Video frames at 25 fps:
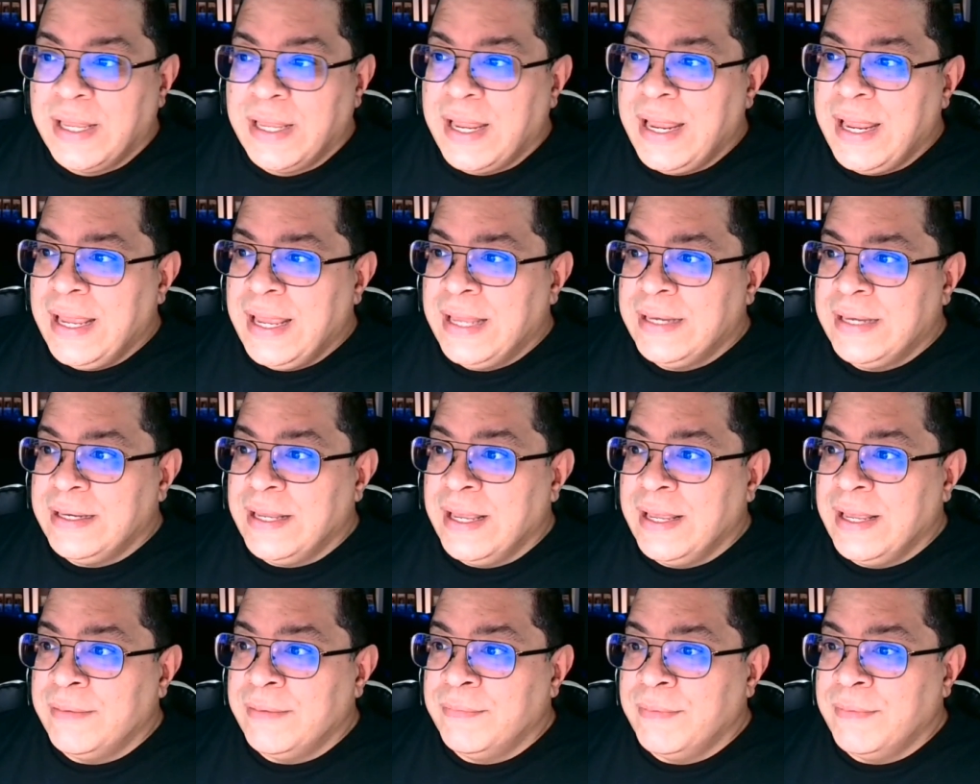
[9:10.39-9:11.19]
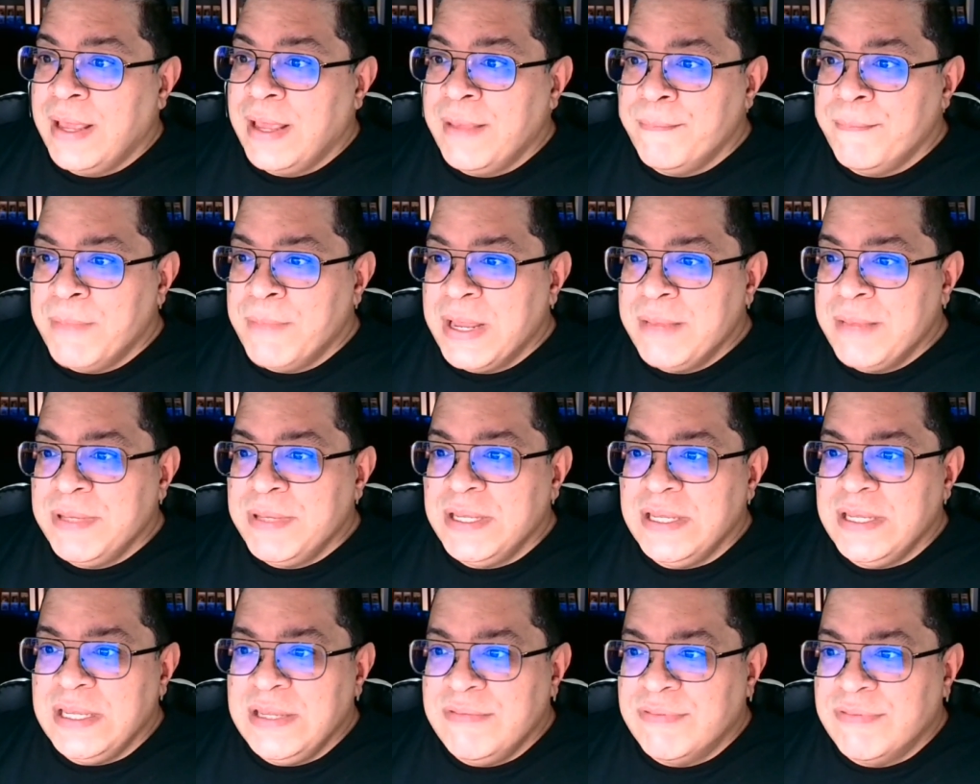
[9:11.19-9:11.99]
and maybe
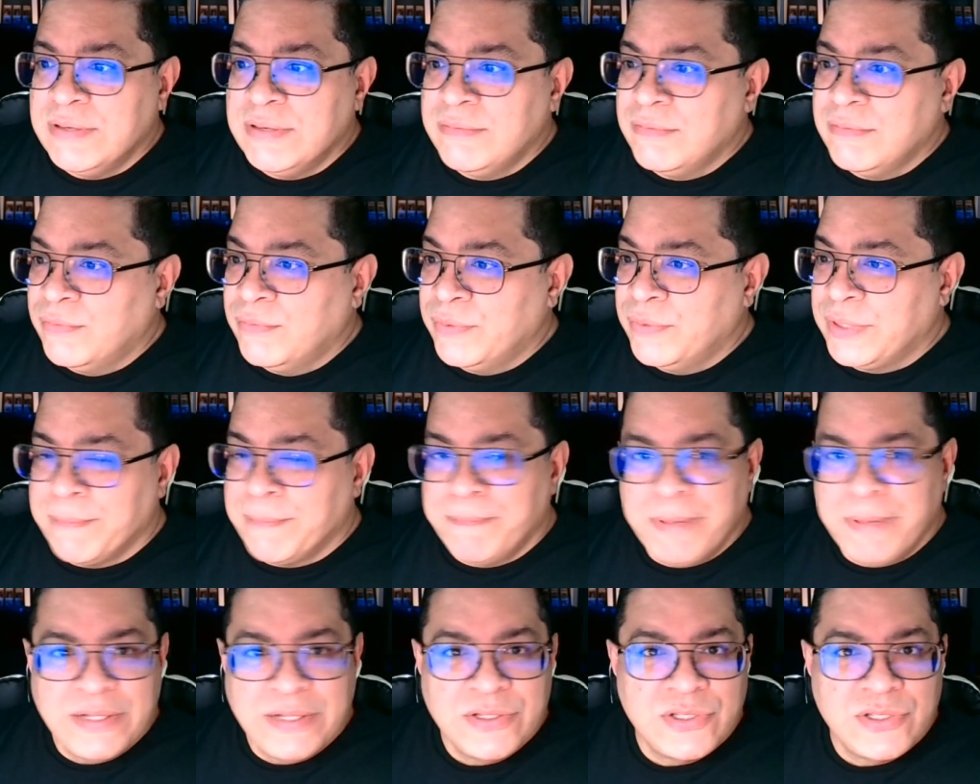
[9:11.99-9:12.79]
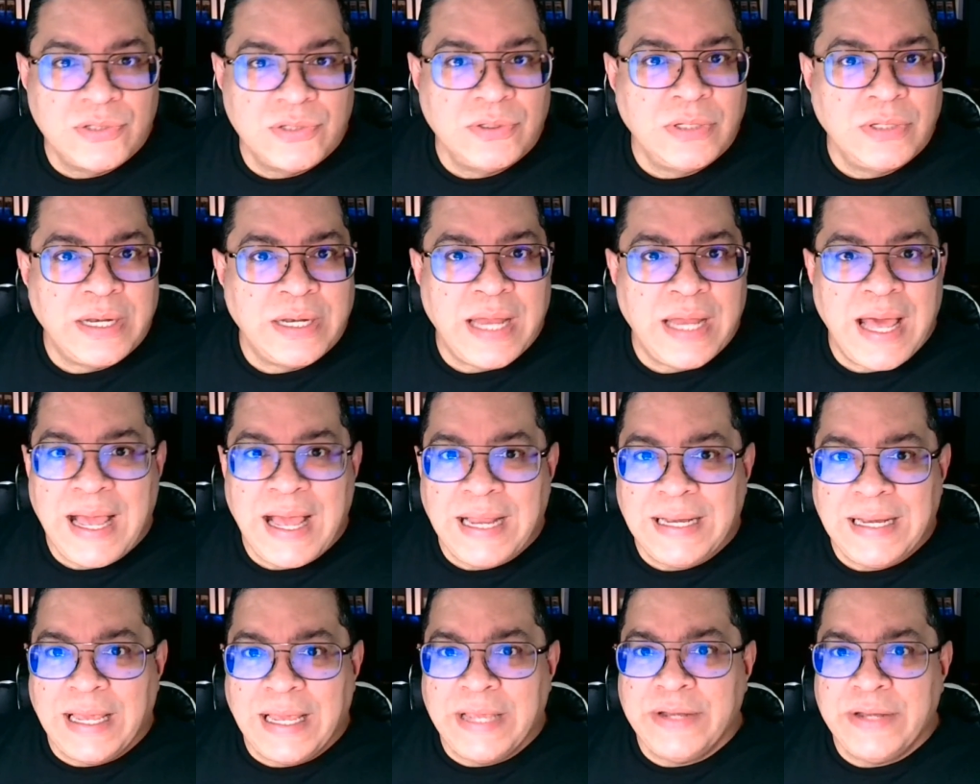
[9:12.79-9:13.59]
even with a pencil and a
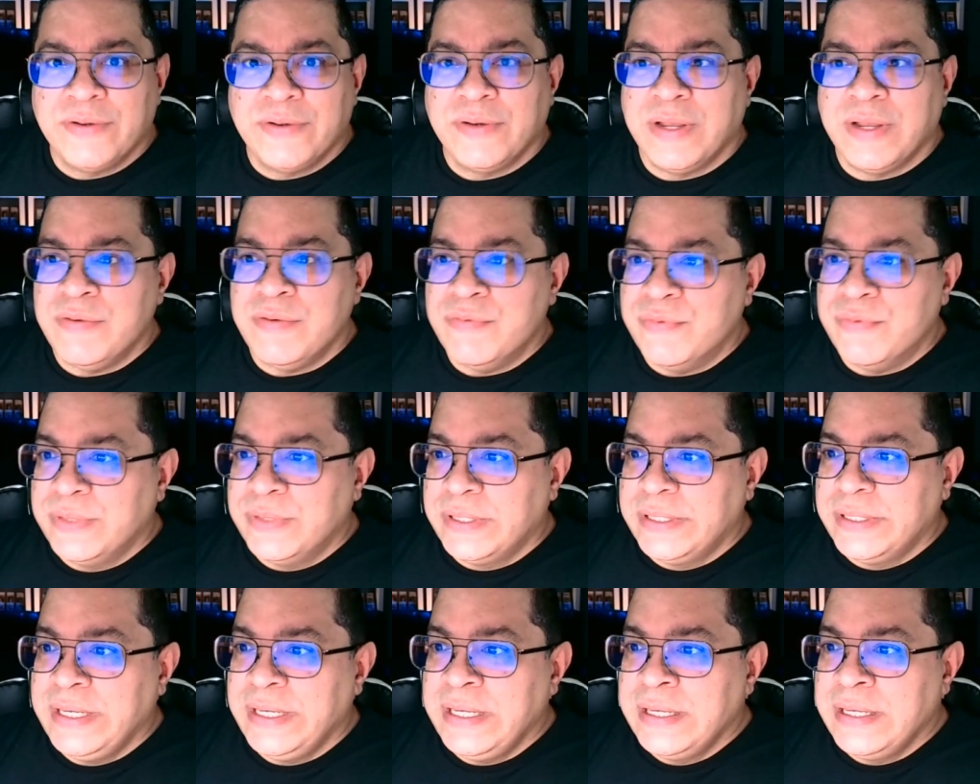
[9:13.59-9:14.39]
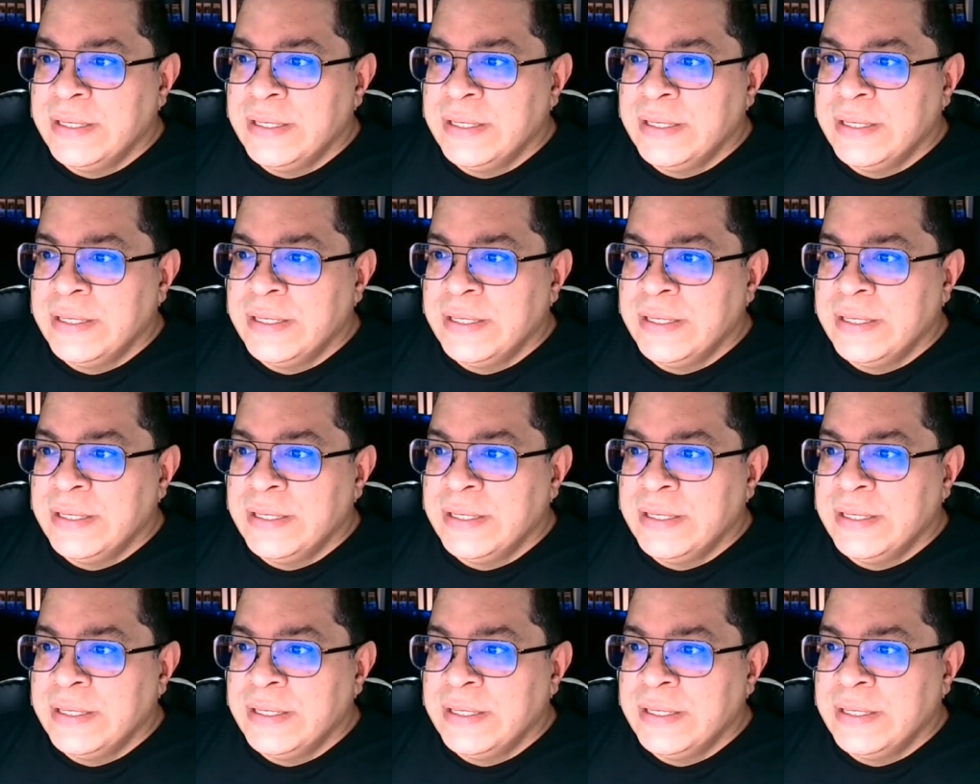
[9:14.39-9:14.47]
highlighter and really